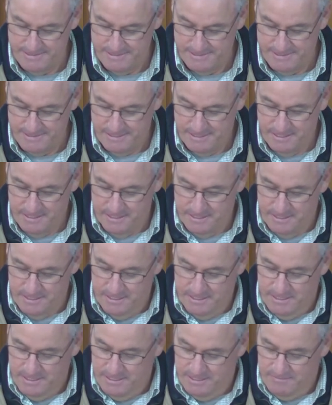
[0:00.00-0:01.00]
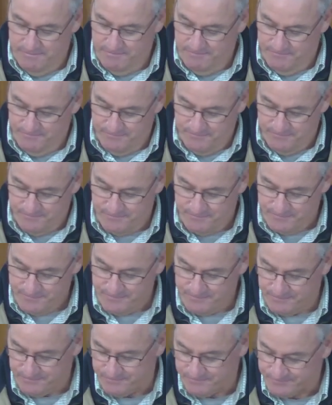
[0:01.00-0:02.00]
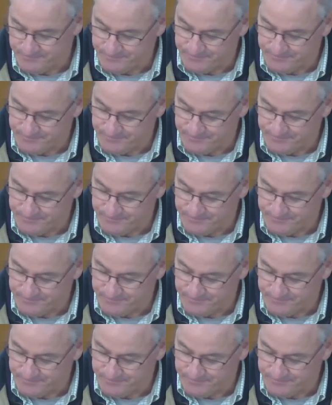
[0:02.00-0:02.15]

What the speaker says: Nobody speaks.